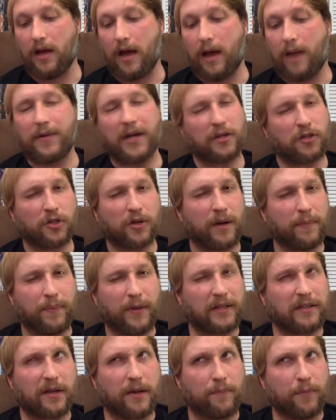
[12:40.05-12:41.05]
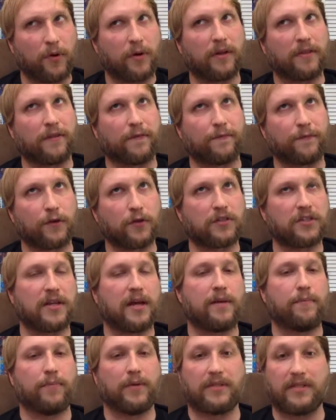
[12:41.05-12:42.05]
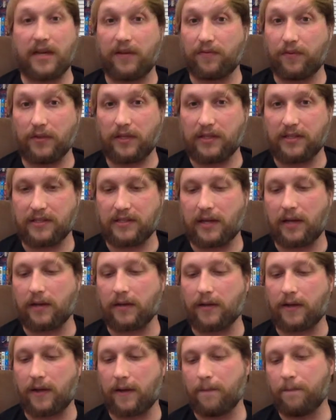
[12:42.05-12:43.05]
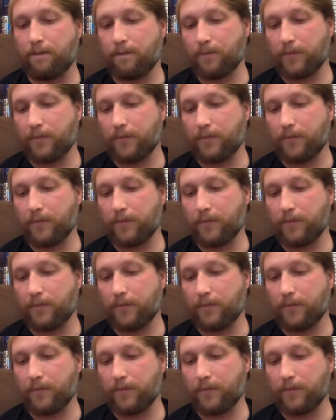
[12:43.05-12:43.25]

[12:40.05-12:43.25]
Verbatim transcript: I'm not sure I picked up on it the first time, but definitely the second time.